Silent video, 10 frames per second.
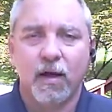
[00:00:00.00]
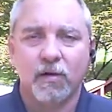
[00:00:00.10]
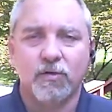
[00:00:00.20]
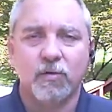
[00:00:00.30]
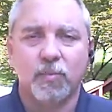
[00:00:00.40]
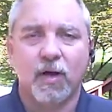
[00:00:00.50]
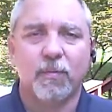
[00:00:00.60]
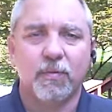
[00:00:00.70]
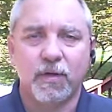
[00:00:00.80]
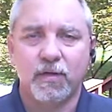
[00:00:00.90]
Our 2
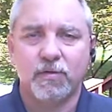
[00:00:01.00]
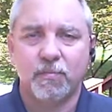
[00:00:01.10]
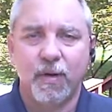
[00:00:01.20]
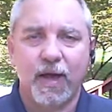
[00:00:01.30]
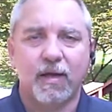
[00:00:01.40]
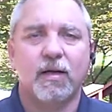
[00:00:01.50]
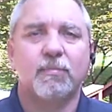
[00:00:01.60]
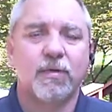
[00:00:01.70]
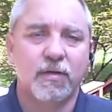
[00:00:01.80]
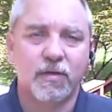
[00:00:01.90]
properties back up
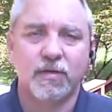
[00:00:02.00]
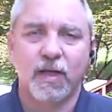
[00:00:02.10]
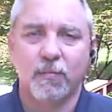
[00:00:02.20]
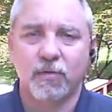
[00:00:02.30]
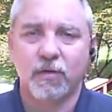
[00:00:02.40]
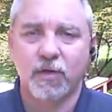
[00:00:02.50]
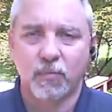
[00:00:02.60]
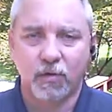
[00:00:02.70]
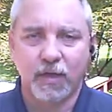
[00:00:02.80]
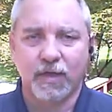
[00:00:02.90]
to this neighborhood,
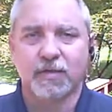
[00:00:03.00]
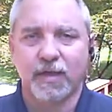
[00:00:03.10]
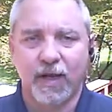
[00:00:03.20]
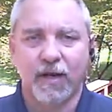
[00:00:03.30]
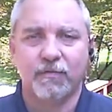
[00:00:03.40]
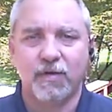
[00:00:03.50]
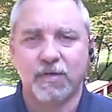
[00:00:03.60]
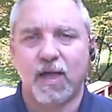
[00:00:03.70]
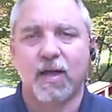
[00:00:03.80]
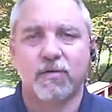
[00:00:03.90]
and we'll actually have these
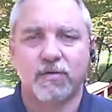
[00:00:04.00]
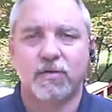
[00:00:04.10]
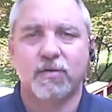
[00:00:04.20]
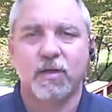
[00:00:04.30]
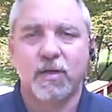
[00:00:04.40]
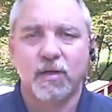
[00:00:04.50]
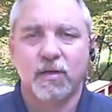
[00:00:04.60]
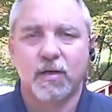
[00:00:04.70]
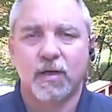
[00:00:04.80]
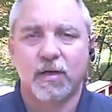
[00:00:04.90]
houses
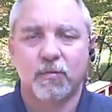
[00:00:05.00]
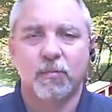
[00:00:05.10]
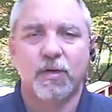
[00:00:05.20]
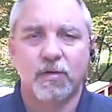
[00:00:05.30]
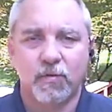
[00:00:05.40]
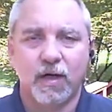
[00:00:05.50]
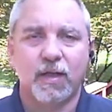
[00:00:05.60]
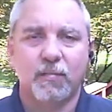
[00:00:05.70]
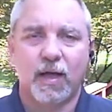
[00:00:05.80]
that will be directly